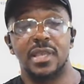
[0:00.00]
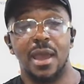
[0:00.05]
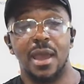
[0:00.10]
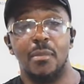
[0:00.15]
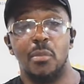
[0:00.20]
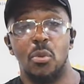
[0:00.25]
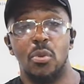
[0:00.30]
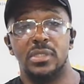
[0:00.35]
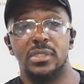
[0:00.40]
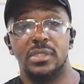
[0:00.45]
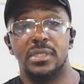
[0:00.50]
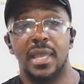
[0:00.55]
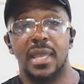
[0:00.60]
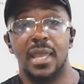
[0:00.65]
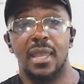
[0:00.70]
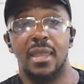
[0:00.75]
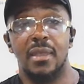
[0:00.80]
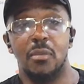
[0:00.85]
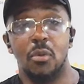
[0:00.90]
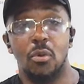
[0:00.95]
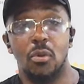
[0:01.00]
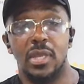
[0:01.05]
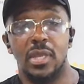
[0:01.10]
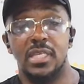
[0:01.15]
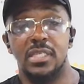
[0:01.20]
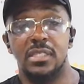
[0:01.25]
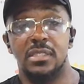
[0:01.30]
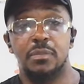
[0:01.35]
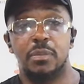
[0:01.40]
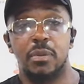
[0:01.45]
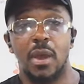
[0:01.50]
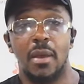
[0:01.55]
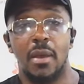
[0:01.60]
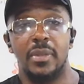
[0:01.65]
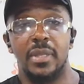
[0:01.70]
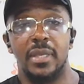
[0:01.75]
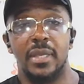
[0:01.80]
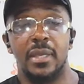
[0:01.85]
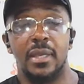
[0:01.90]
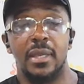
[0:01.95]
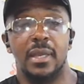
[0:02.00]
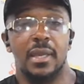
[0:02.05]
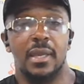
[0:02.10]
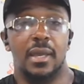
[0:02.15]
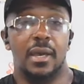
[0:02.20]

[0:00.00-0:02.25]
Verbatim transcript: Cowboys game, or he's probably